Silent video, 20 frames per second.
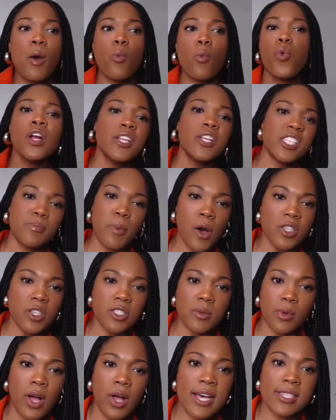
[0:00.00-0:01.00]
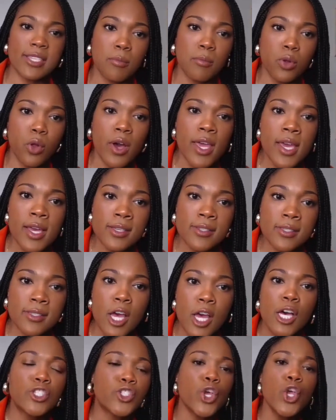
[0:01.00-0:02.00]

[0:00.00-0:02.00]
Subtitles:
but we're disposable as employees.